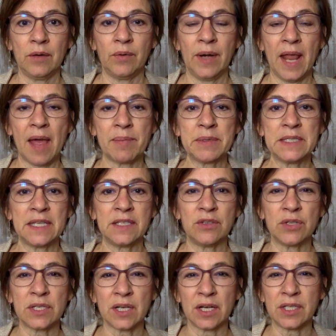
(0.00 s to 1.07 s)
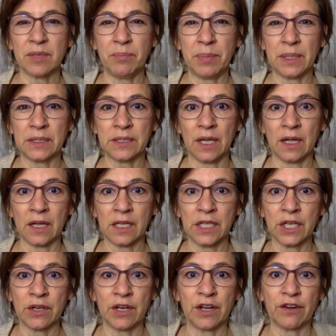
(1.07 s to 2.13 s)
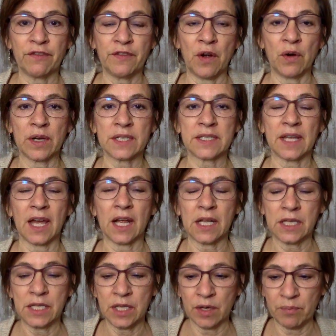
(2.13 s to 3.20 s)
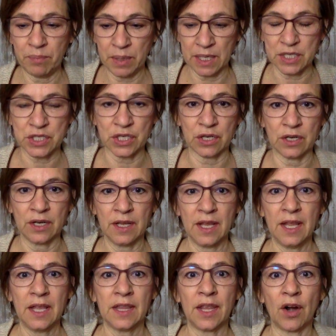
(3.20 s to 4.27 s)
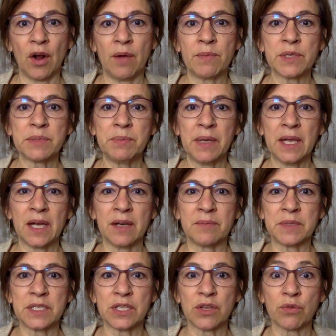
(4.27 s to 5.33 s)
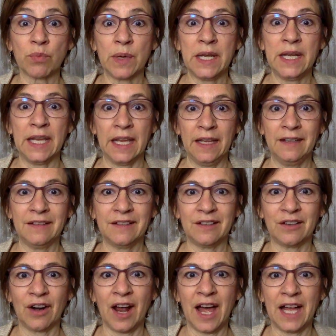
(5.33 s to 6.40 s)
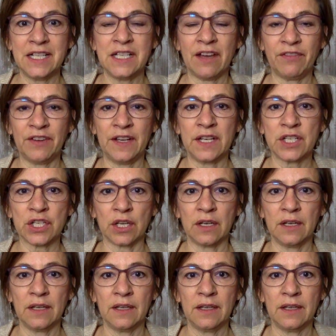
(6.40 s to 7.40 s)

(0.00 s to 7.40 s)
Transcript: what happens is you start to build a clear inner focus, a clear picture that almost becomes 3D or high definition.